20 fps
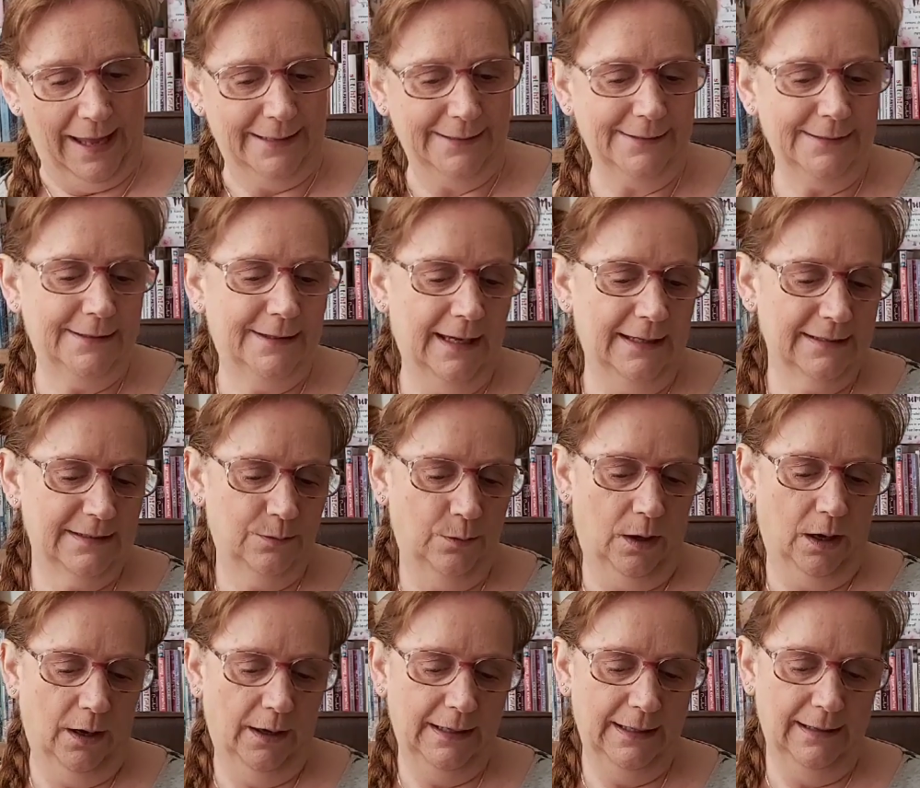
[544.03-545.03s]
blend, that's
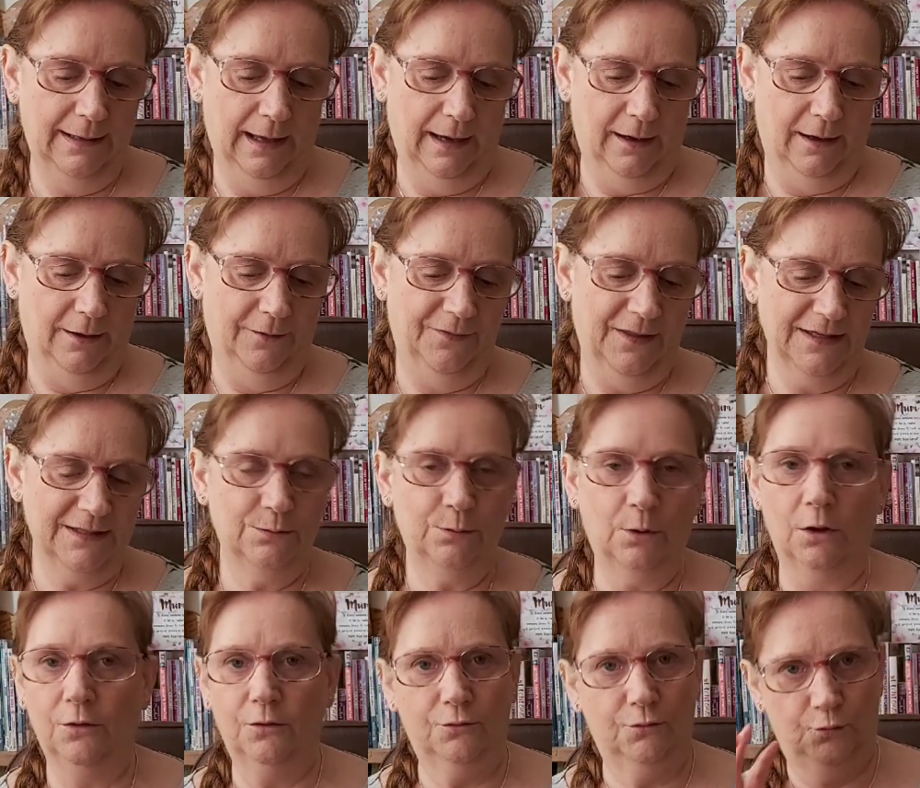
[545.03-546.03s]
what I love.
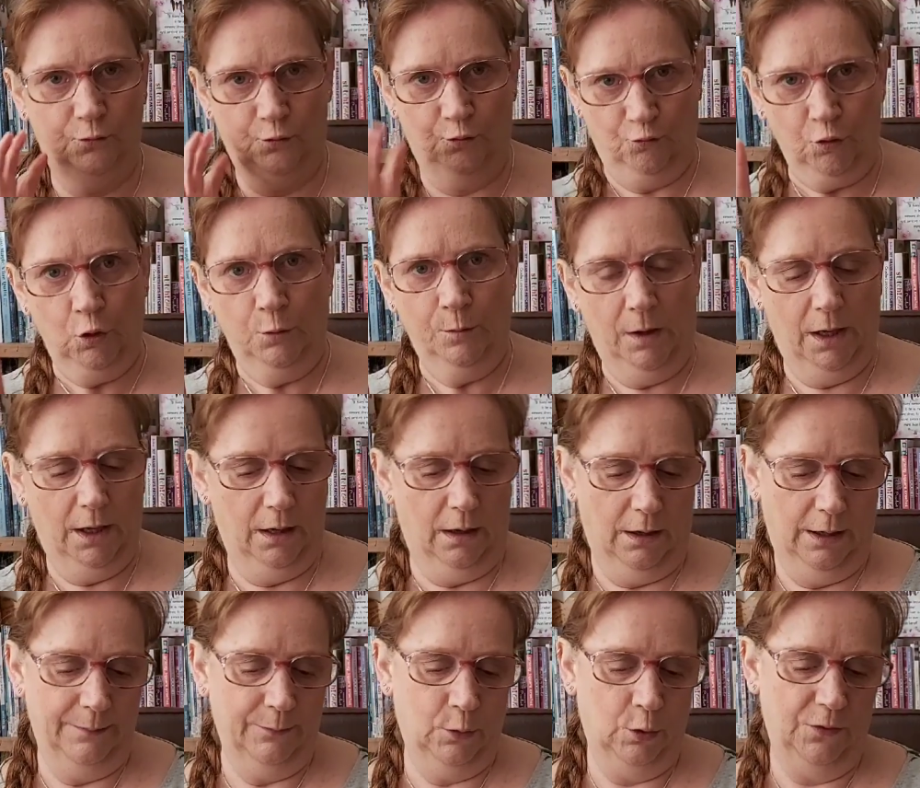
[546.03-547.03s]
That's what drew
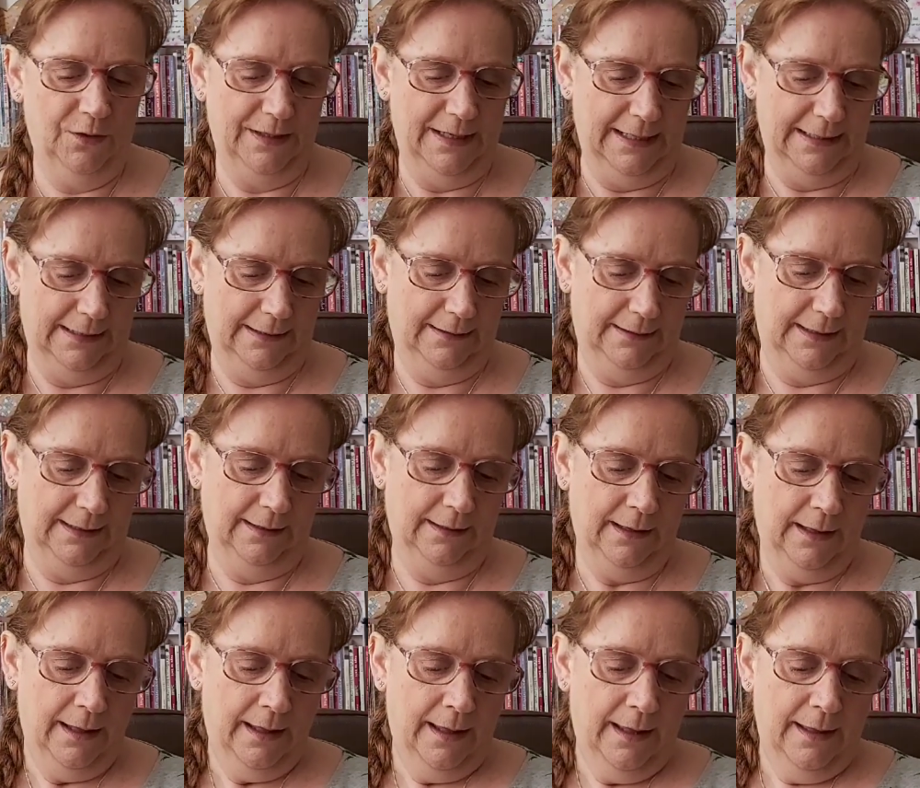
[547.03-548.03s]
my eye more than
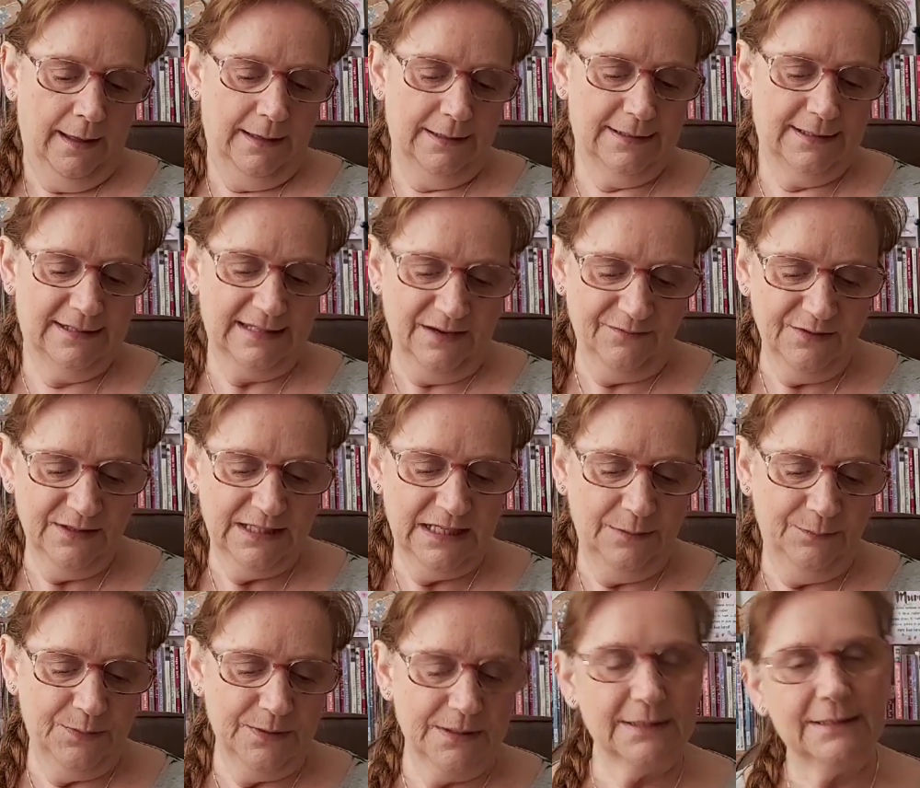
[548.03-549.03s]
anything. It's
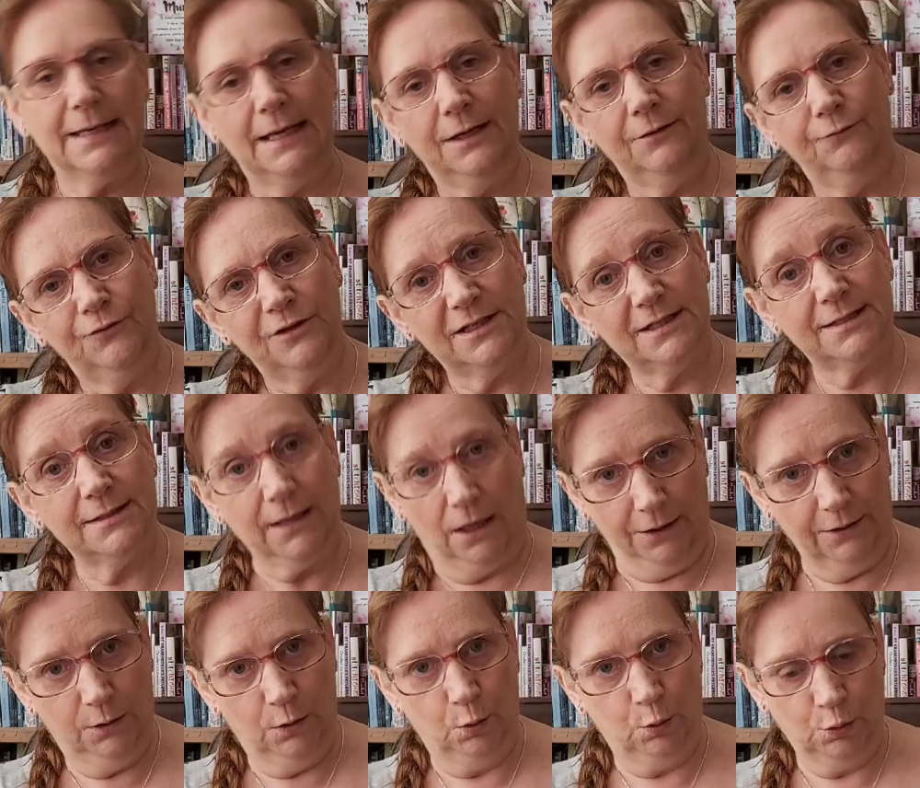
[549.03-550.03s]
70%
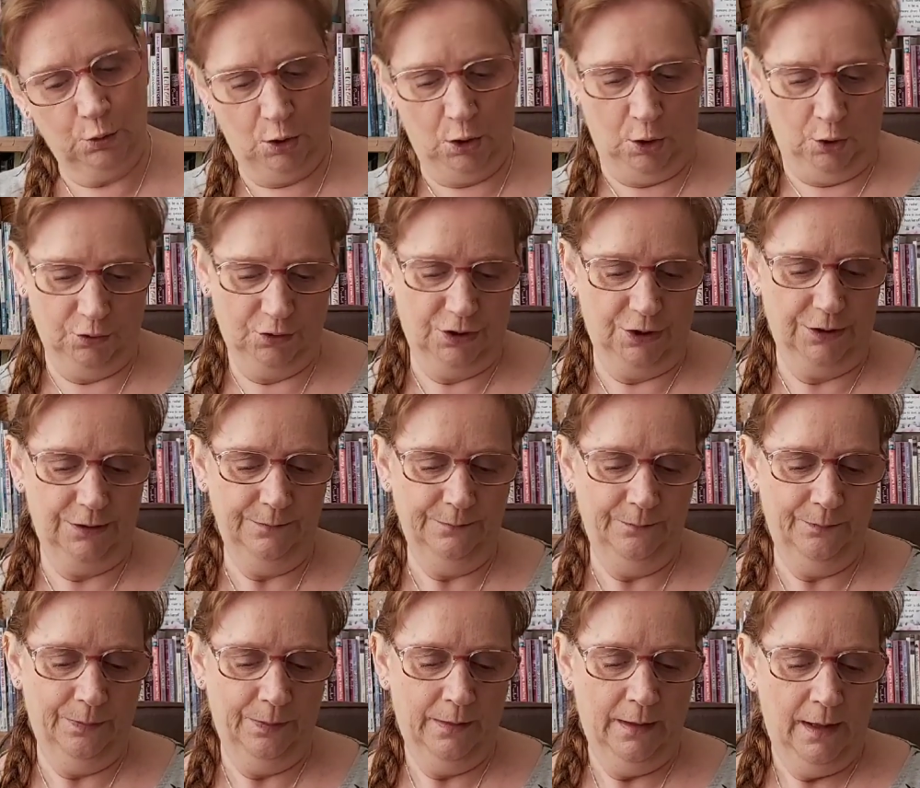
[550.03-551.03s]
recycled
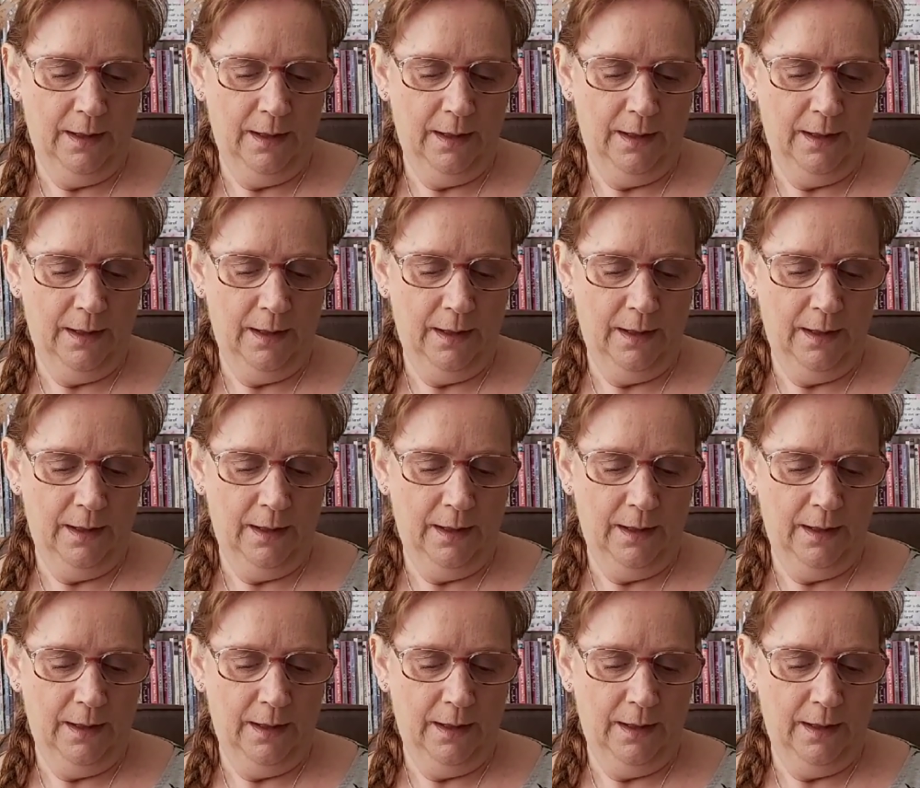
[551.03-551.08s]
cotton.